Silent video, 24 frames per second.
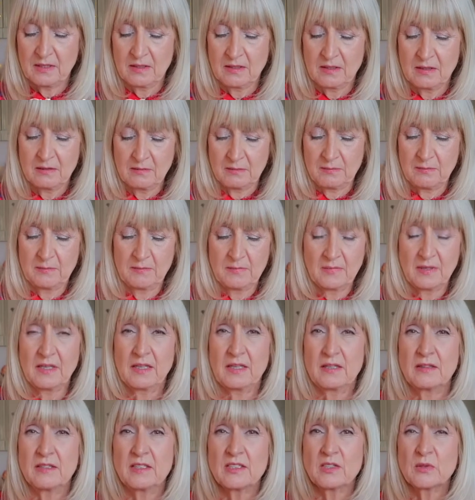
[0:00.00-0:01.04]
Um,
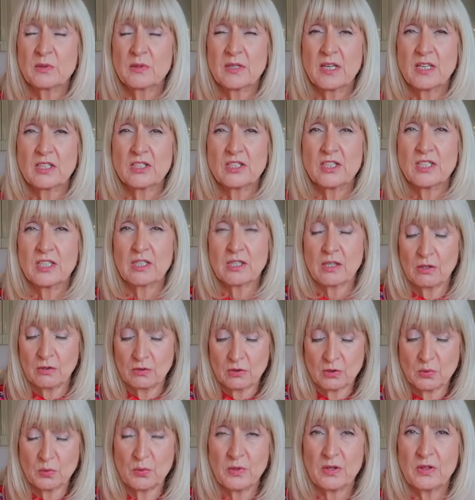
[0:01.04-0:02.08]
and this one actually
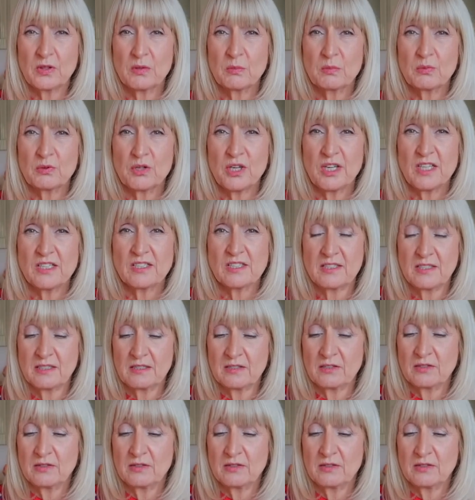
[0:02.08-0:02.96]
goes with the bracelet.